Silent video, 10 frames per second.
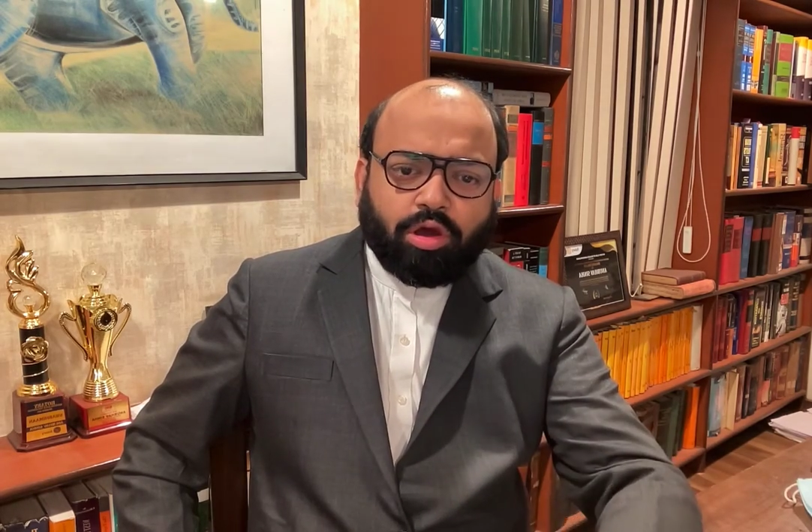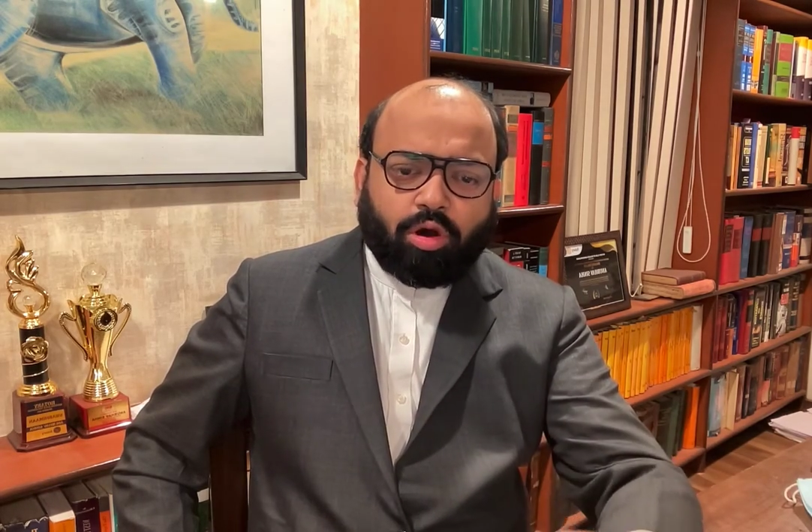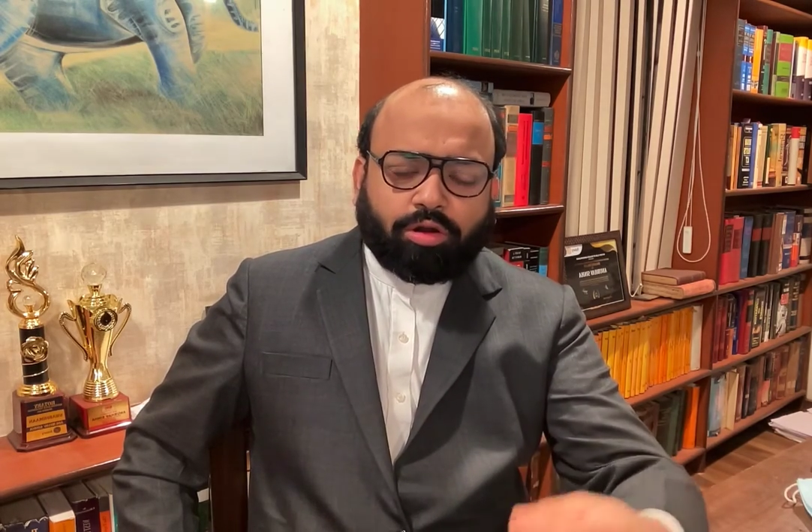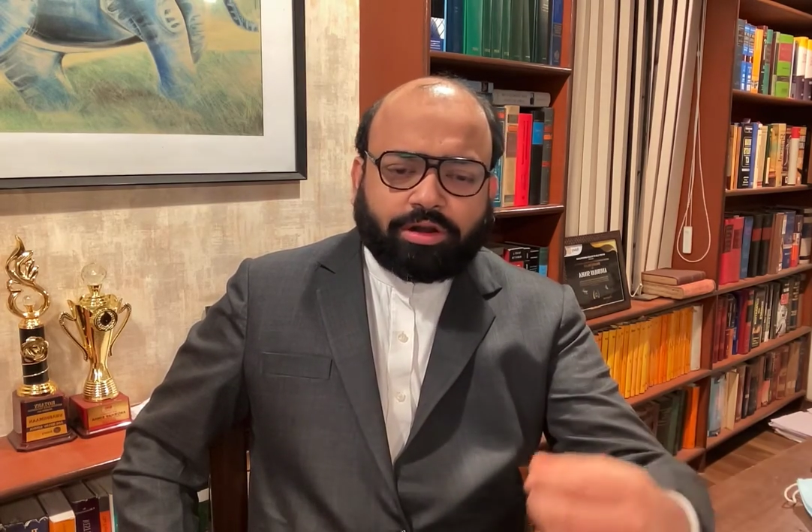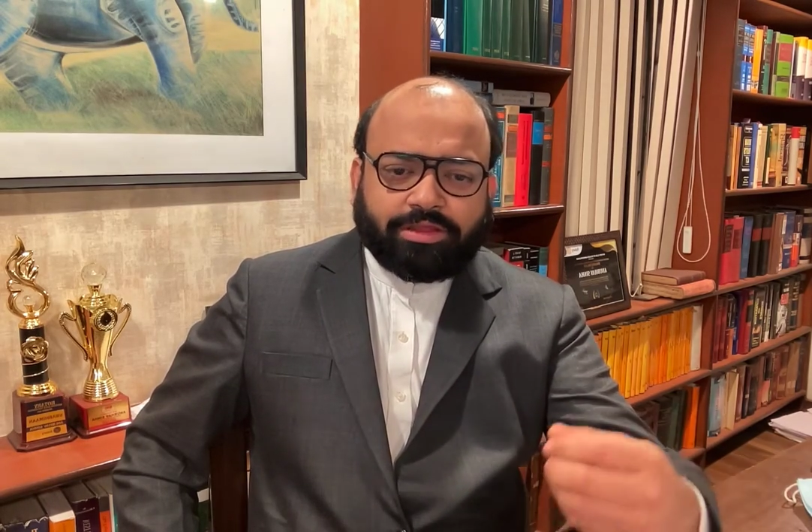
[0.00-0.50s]

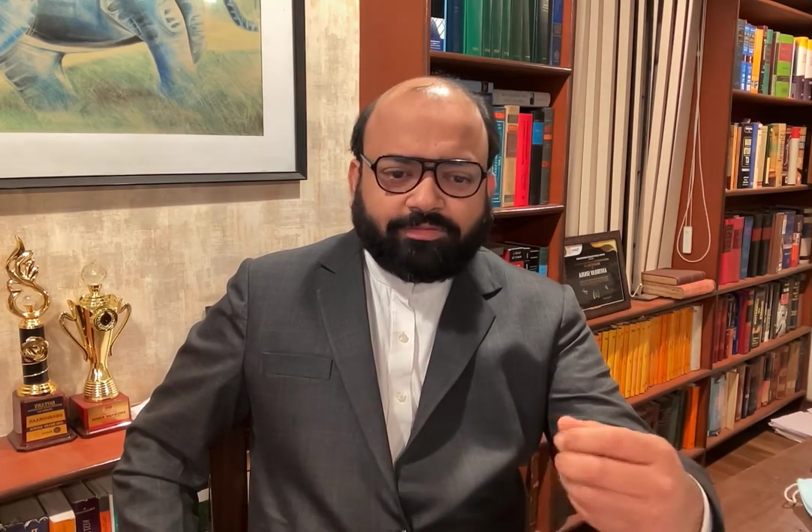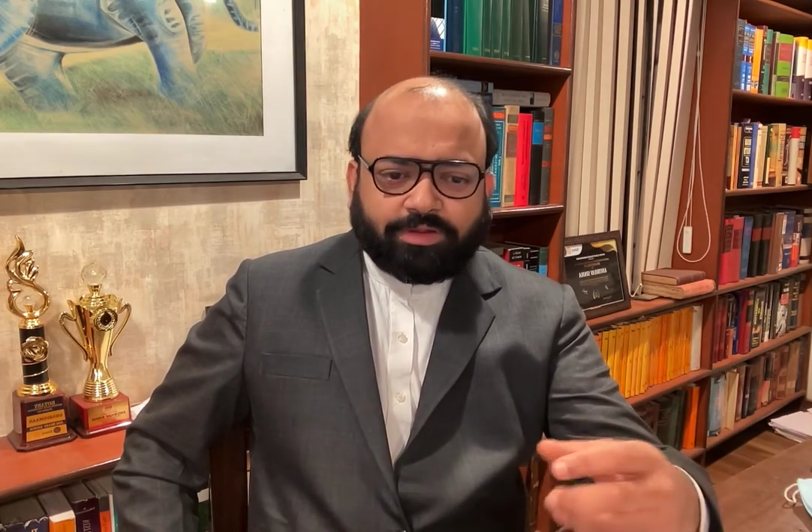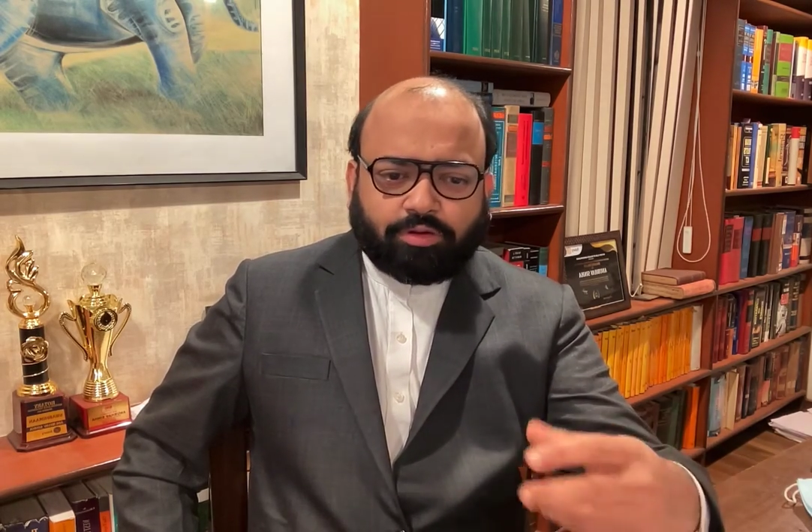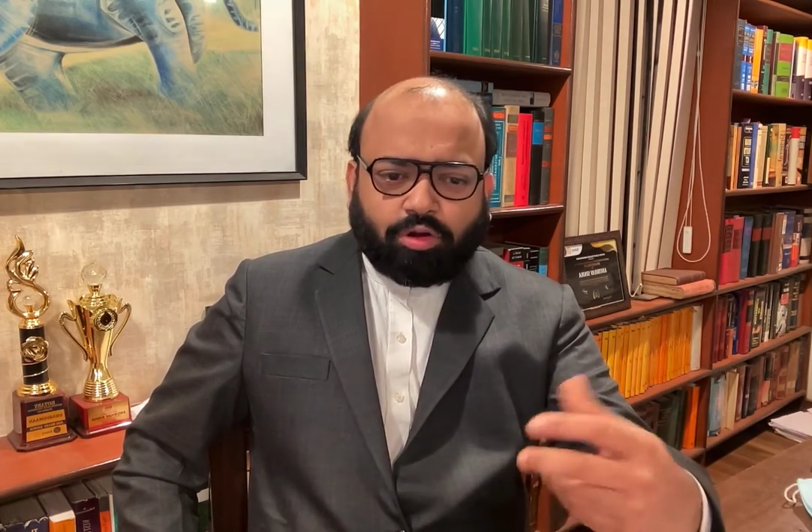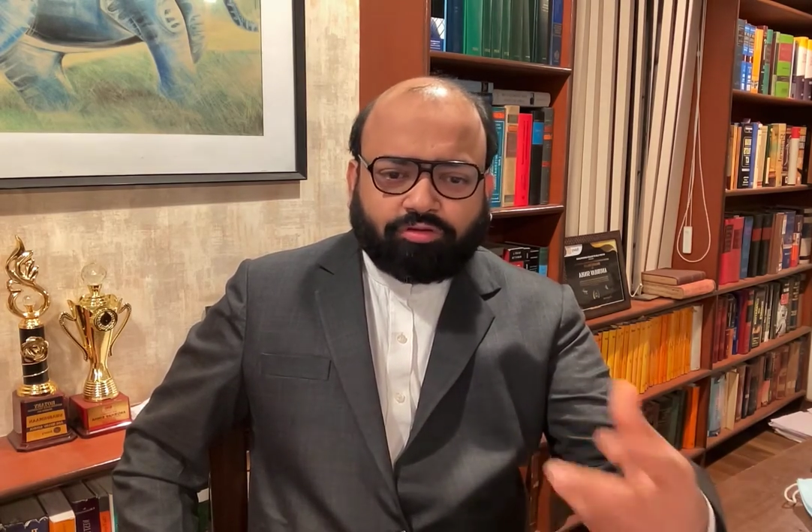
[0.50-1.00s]
or if
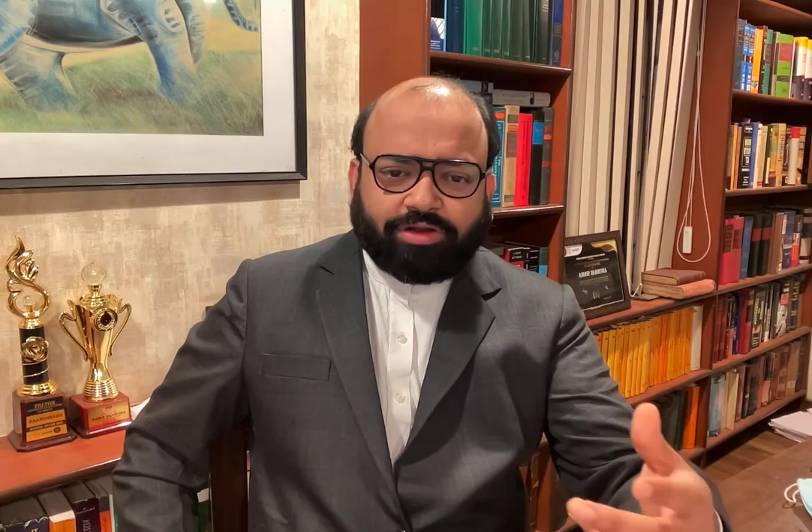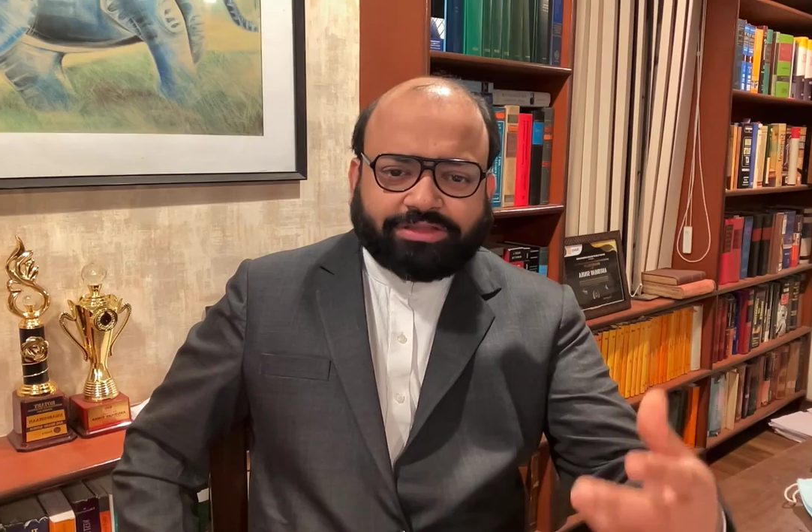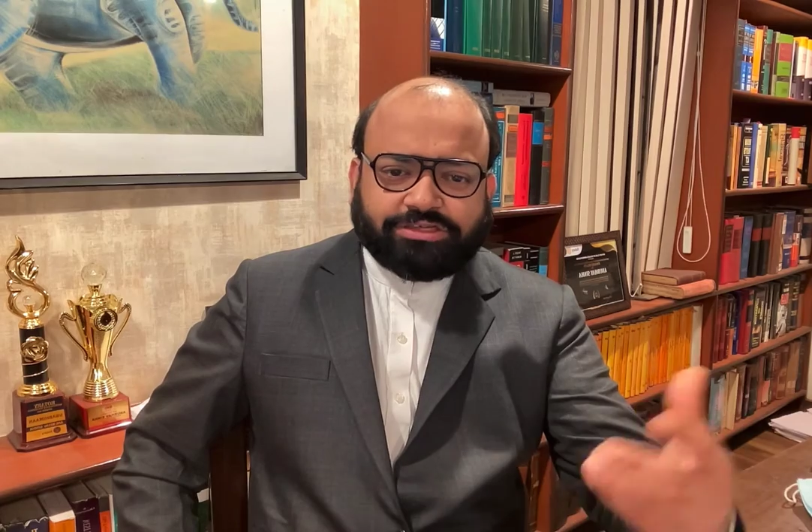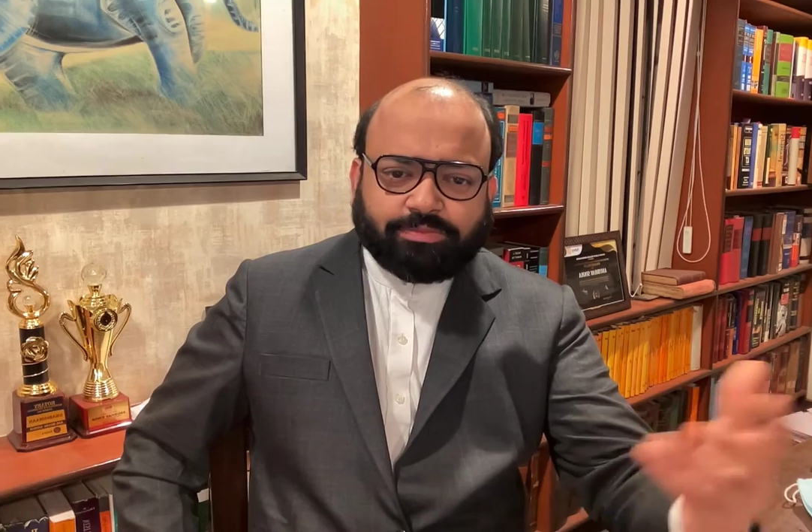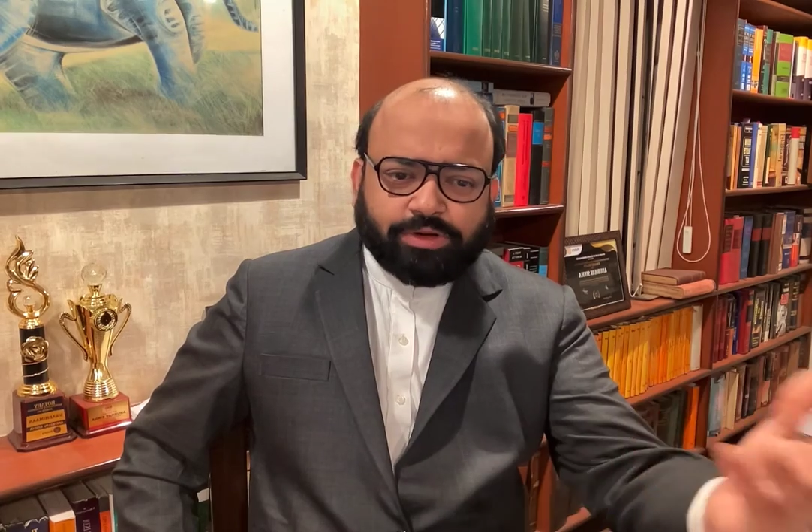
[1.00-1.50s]
the
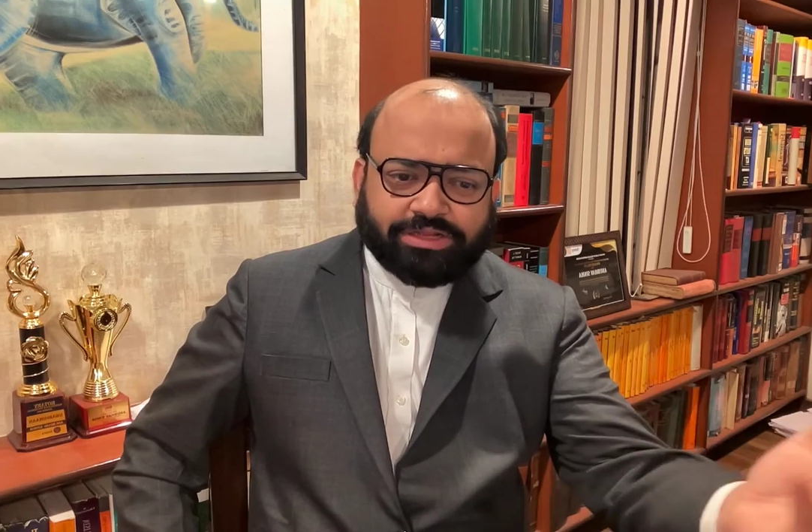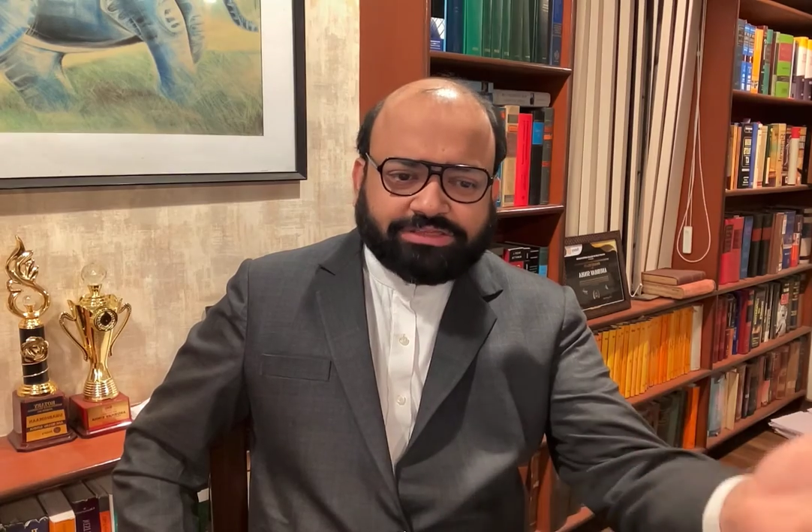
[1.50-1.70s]
contract stipulates